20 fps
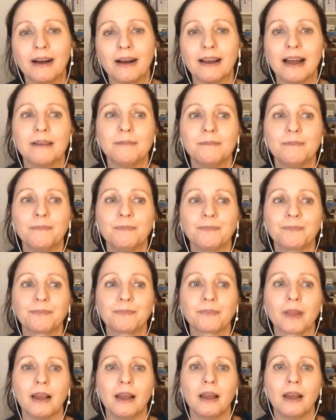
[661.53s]
um,
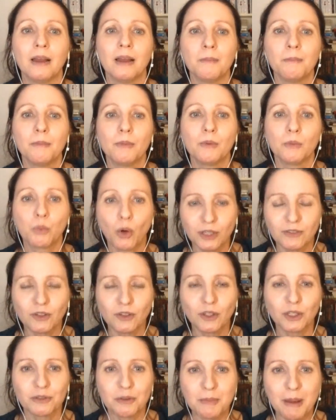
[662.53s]
what you've
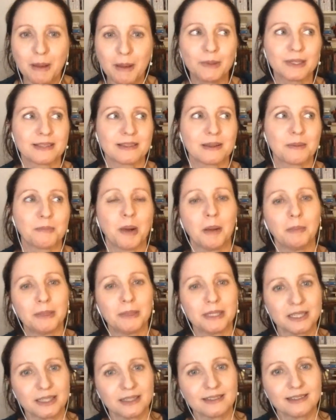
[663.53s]
got to remember is that
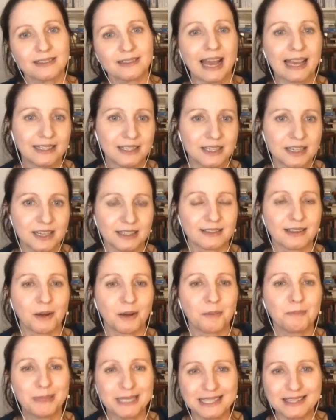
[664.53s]
publishers and agents
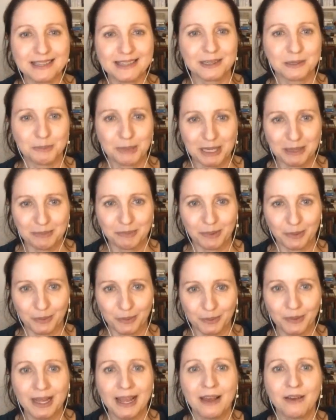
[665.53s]
are business people.